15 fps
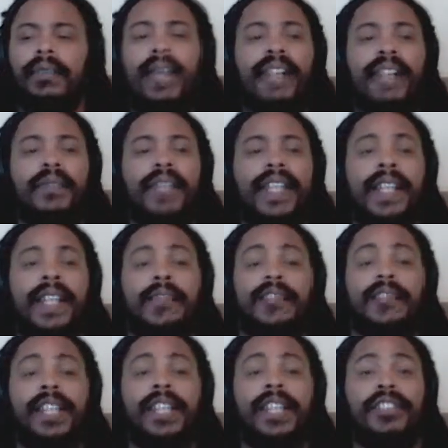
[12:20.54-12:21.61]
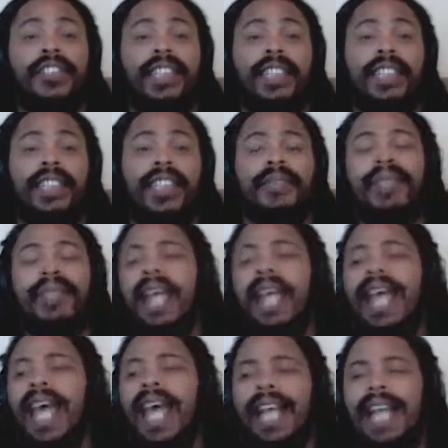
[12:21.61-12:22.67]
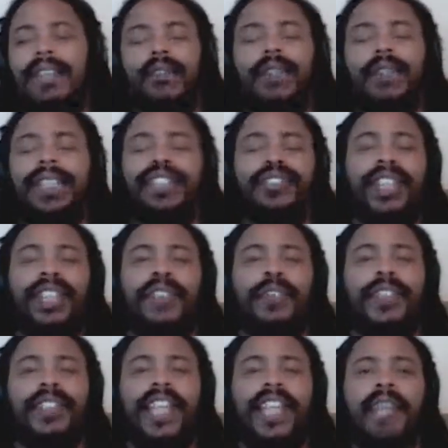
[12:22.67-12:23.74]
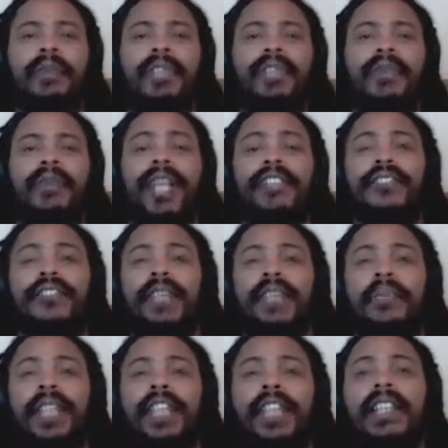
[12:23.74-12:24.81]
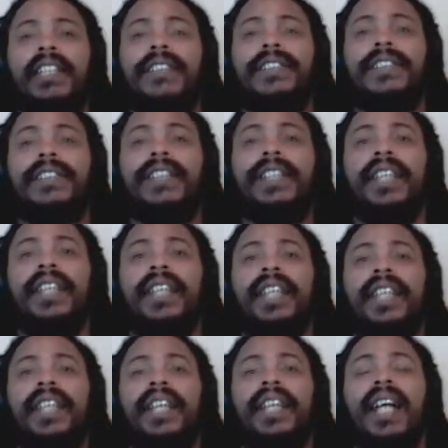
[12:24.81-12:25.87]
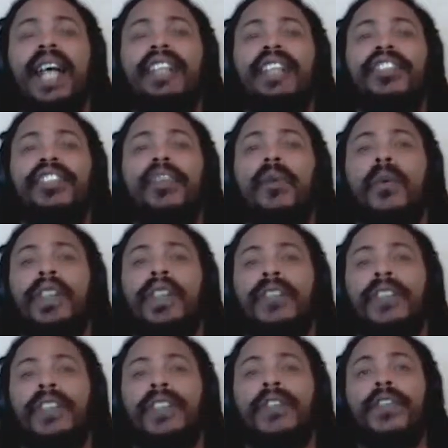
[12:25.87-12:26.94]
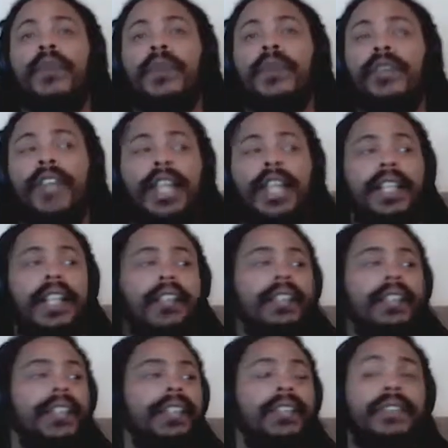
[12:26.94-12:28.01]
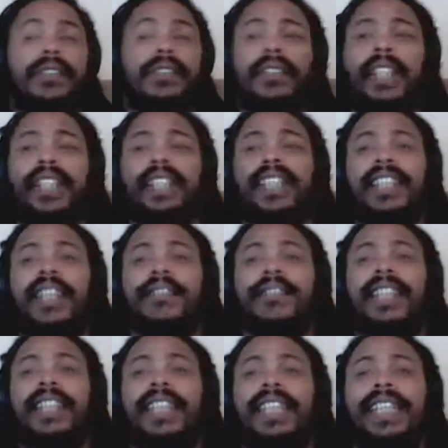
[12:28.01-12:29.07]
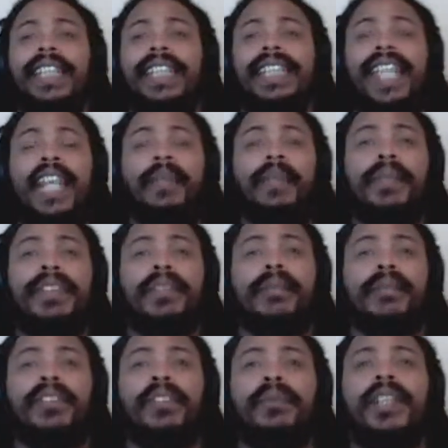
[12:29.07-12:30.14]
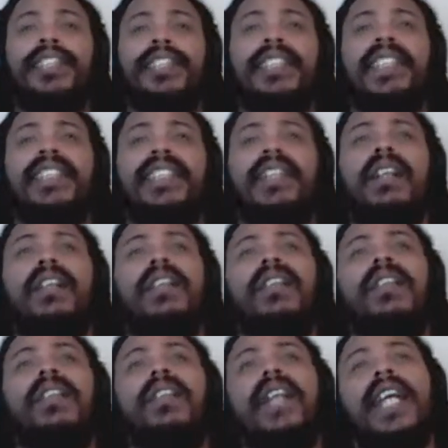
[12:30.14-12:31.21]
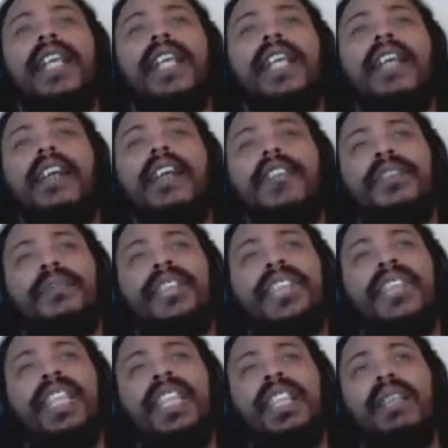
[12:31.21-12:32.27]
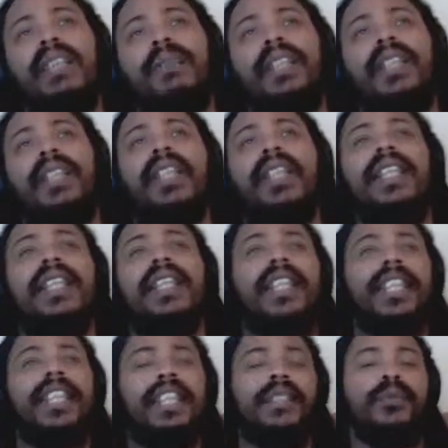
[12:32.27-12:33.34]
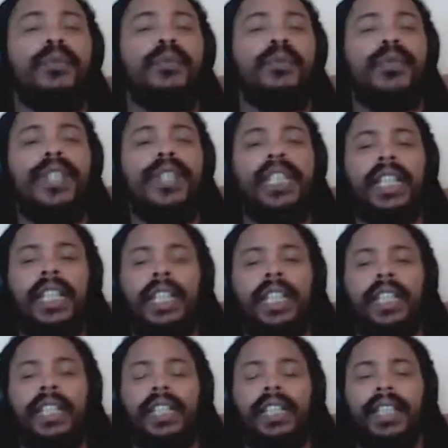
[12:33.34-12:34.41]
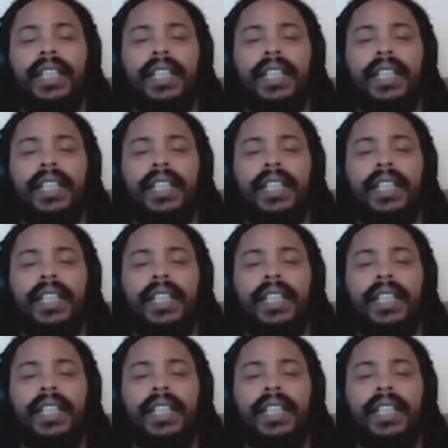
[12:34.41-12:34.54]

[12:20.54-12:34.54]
matter of fact, I was drinking just last night, but I don't really drink for escapism. I drink because I just don't want to feel sober right now, you know? And it's not really escapism so much as, oh, got to let out some steam. And you really,